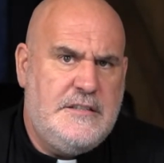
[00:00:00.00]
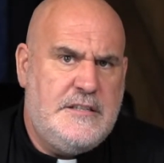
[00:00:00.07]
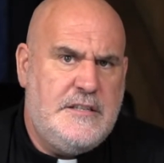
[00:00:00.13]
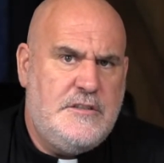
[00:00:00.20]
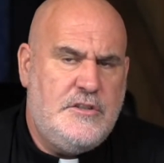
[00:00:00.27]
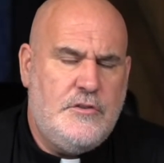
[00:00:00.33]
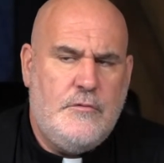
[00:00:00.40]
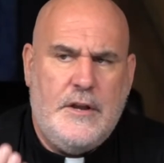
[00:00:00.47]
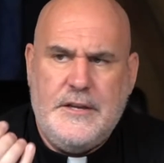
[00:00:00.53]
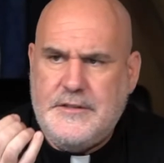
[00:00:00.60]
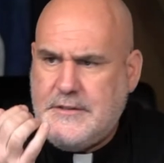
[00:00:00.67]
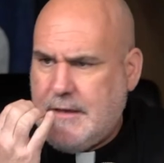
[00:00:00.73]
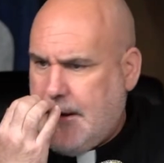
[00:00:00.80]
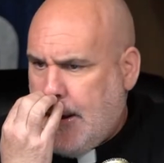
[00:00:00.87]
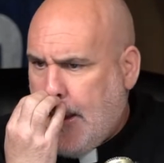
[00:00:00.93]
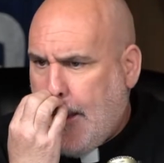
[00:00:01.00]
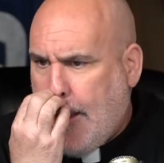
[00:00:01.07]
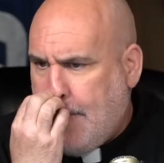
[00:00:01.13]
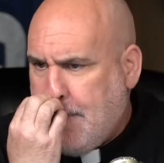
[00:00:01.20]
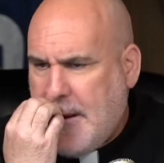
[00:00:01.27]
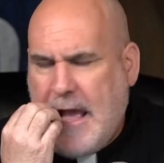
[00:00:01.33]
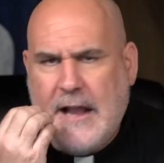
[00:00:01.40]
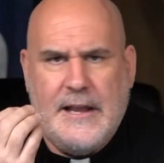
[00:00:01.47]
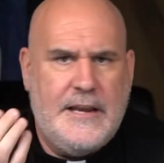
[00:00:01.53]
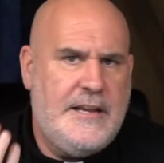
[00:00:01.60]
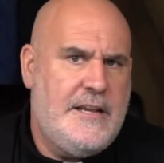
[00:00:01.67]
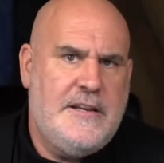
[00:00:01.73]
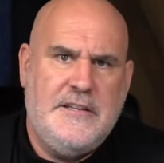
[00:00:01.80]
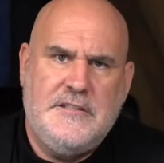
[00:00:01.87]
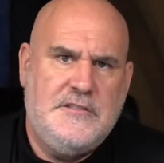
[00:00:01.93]
situation. I'm not going to
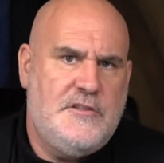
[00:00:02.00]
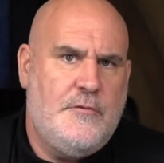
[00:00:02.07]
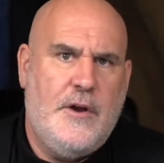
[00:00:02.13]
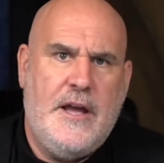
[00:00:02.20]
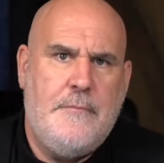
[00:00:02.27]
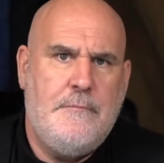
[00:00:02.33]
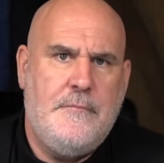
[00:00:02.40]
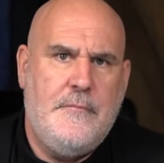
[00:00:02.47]
get into it.